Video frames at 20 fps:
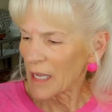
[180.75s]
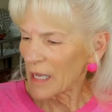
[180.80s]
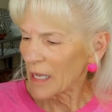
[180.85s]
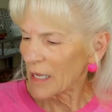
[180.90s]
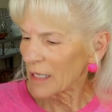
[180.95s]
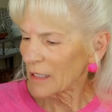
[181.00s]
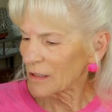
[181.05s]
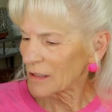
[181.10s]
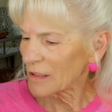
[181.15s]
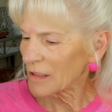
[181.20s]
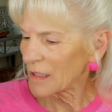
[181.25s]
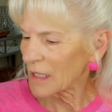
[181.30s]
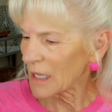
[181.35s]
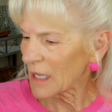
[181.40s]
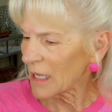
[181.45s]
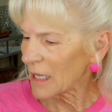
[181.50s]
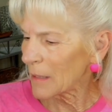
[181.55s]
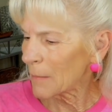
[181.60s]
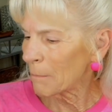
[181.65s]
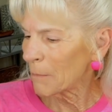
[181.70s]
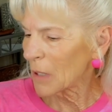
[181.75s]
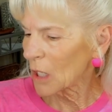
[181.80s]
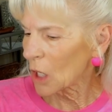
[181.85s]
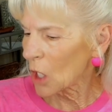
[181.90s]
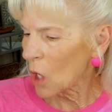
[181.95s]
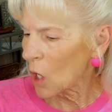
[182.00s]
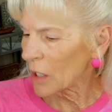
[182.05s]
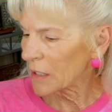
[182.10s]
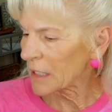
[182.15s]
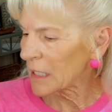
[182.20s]
It's the
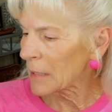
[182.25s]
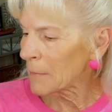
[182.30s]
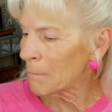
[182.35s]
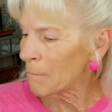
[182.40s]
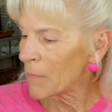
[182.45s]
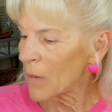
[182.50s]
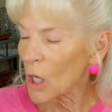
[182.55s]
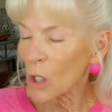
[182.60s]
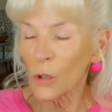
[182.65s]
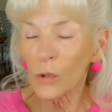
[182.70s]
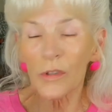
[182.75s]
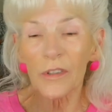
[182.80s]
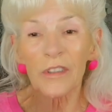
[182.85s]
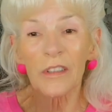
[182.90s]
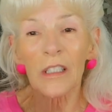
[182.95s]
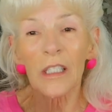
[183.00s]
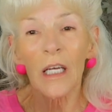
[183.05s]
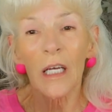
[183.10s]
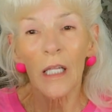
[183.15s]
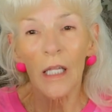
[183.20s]
Milani Most